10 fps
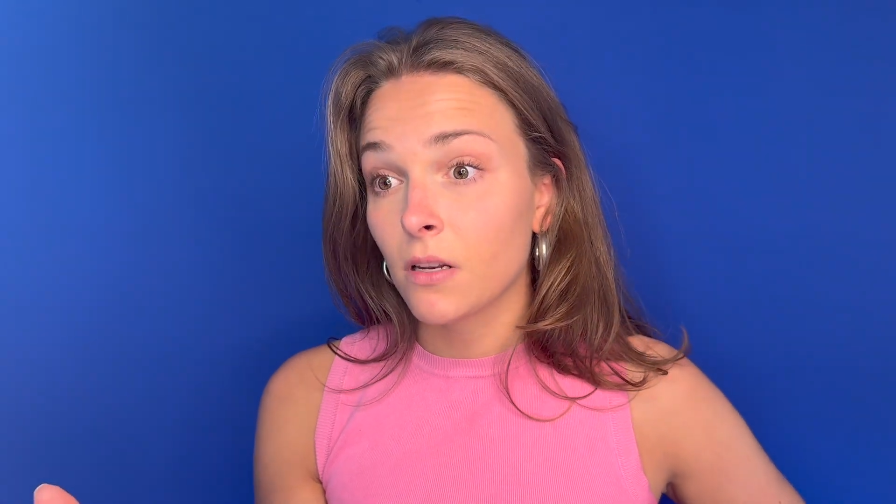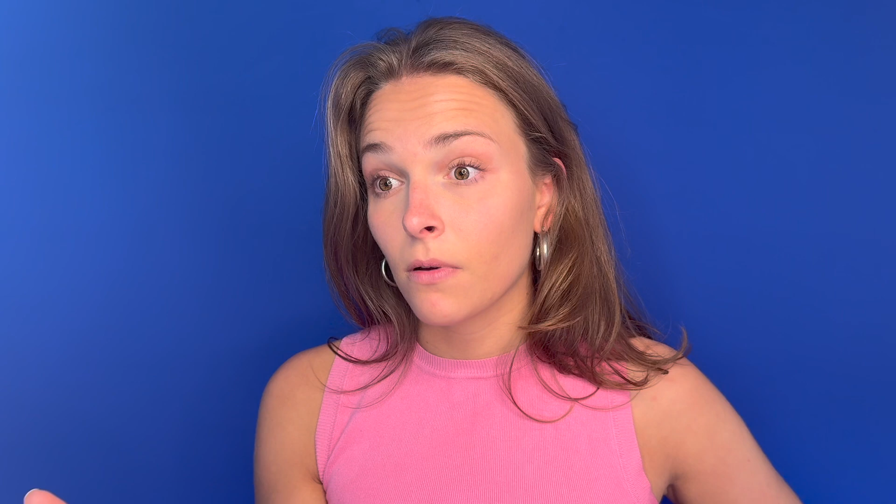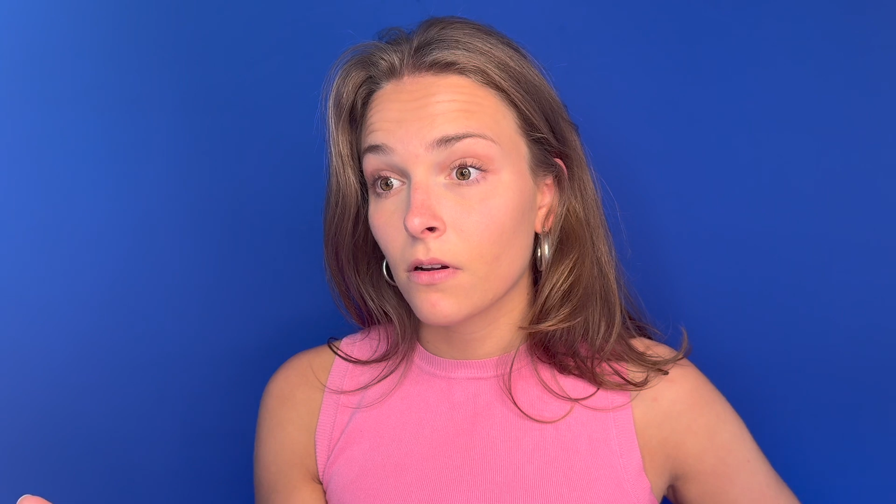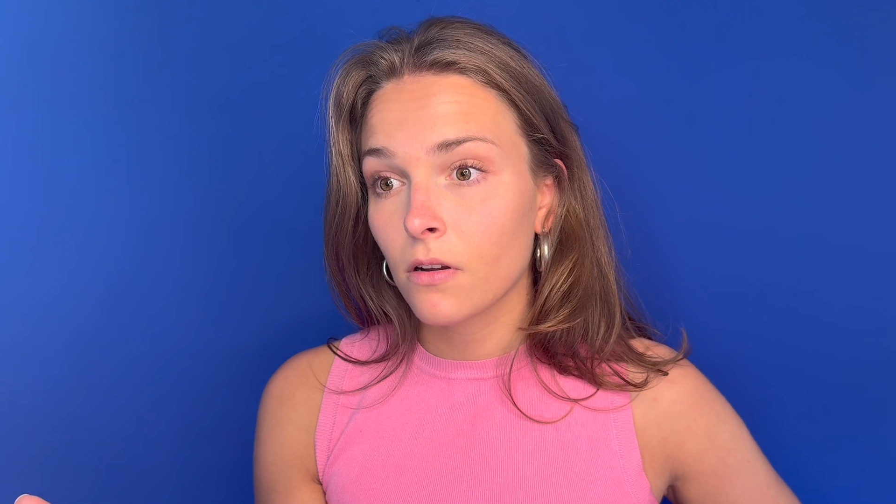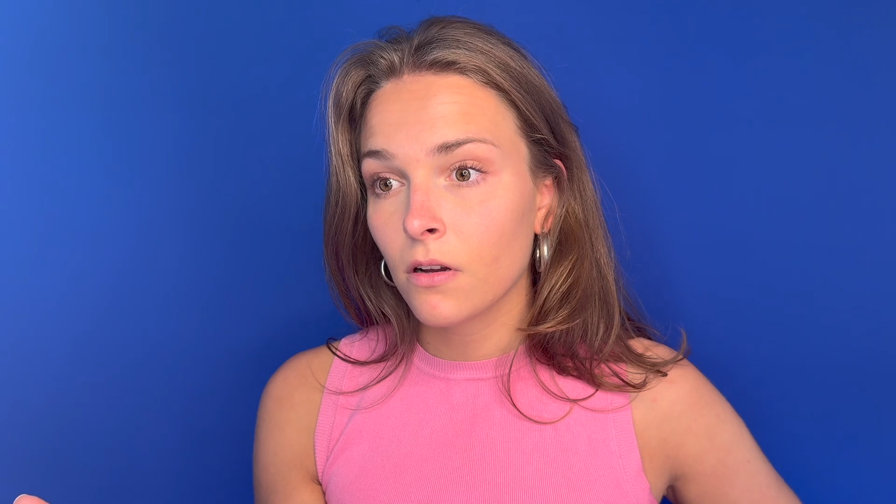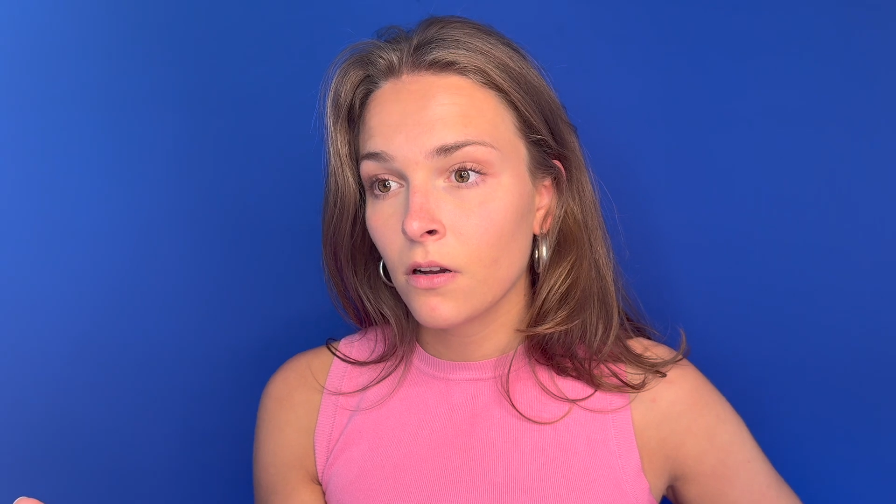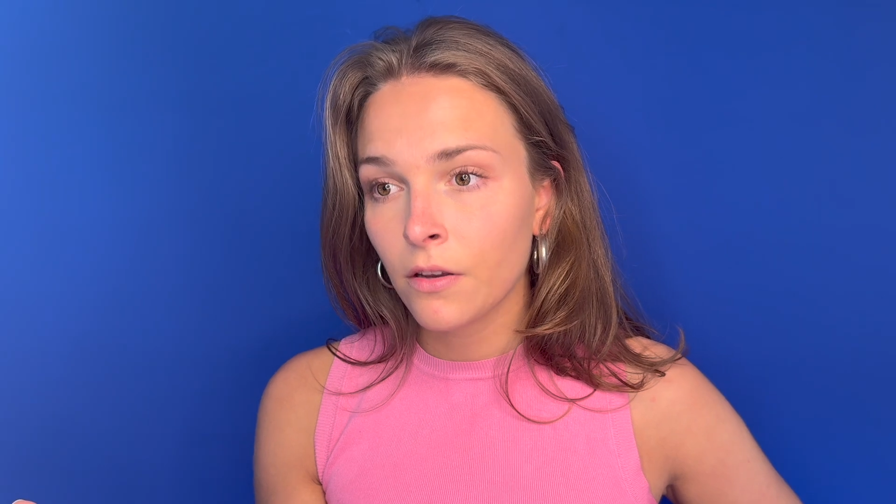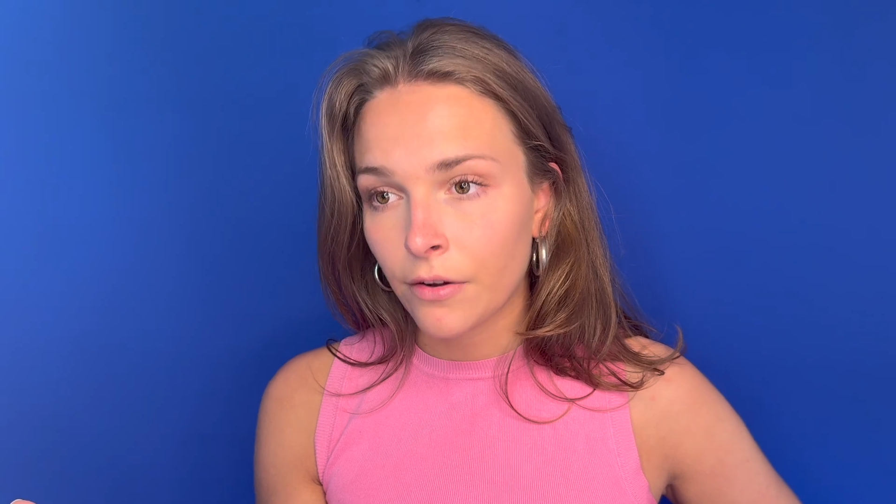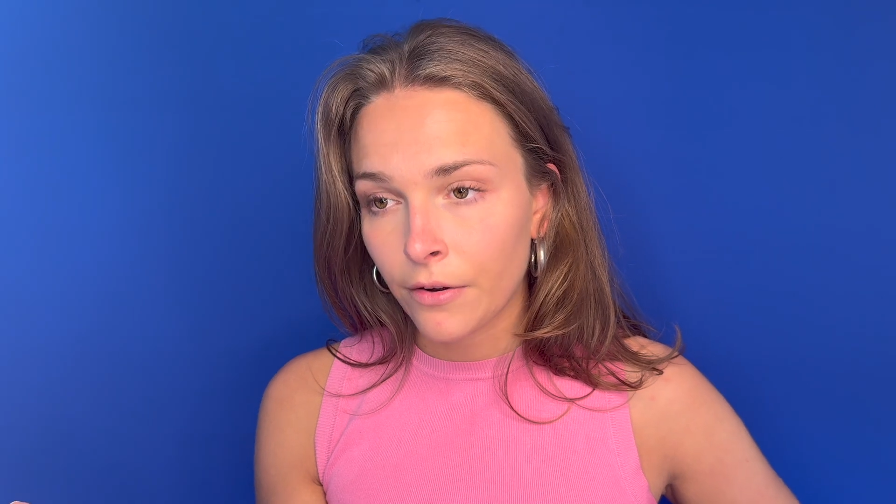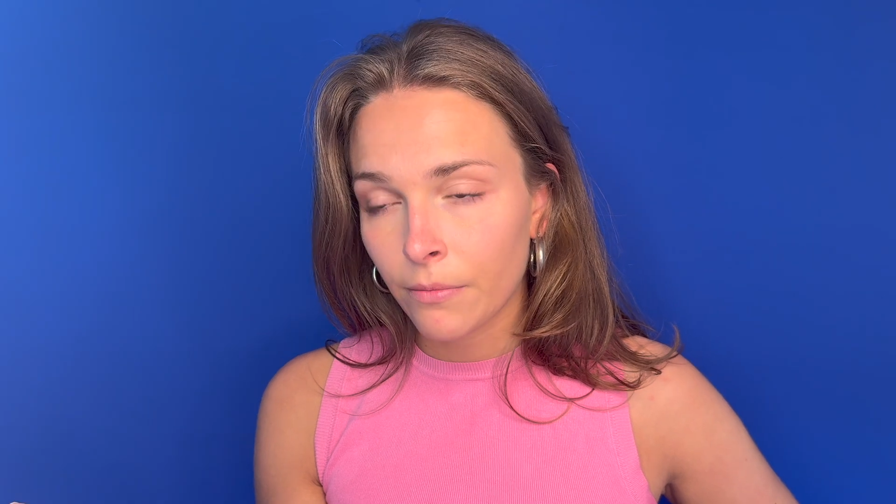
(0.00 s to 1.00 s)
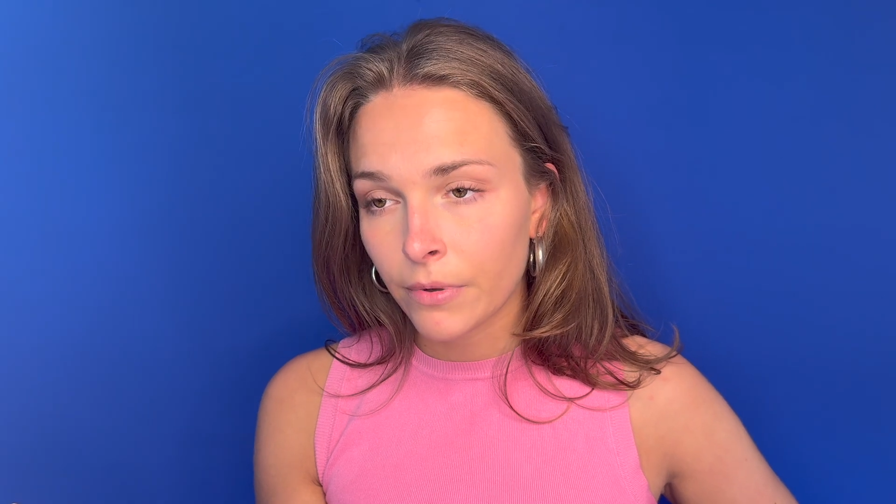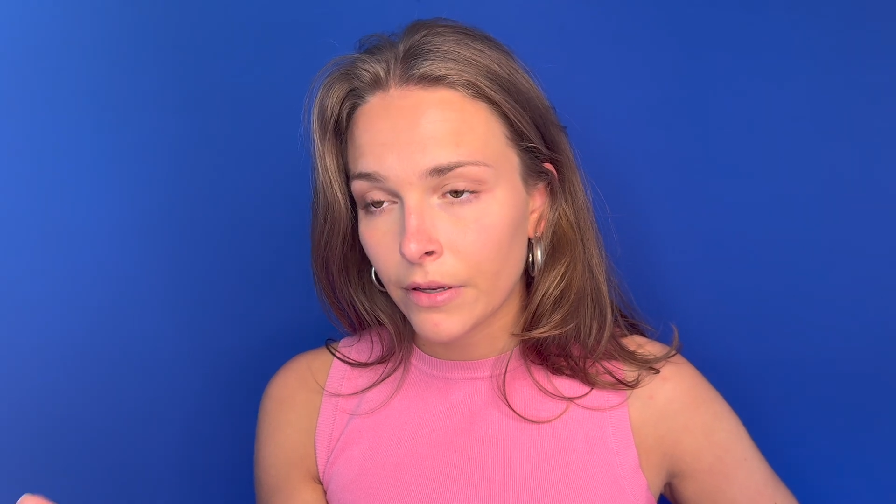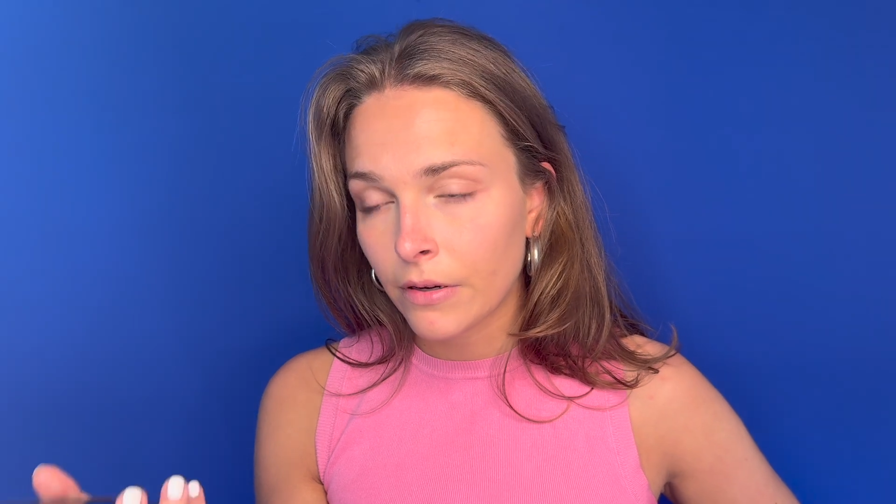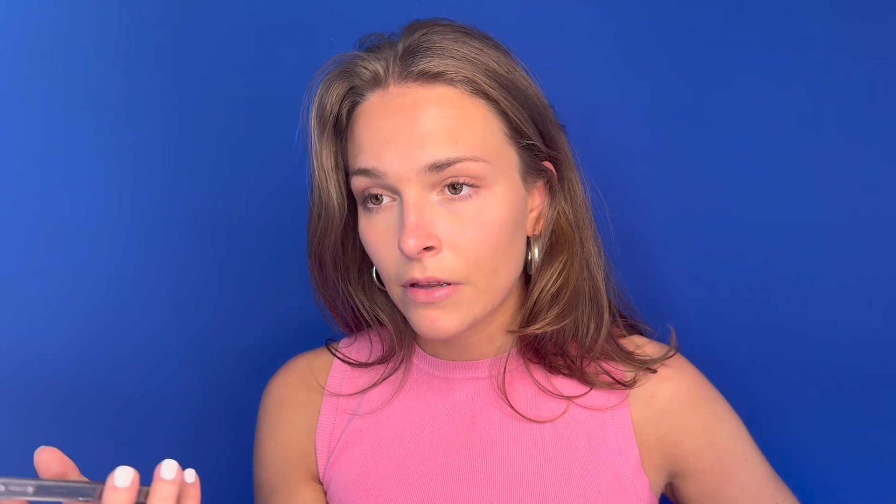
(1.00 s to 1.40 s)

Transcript: about Connor, but